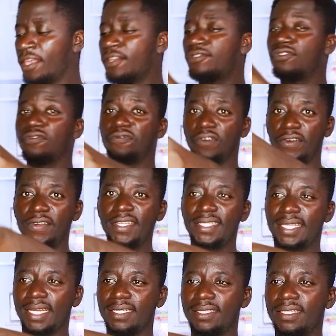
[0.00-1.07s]
So for
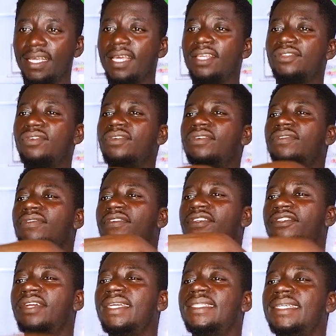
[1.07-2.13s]
instance, so
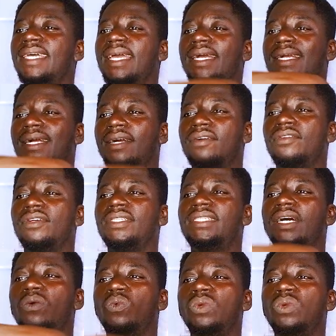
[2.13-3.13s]
create a calculator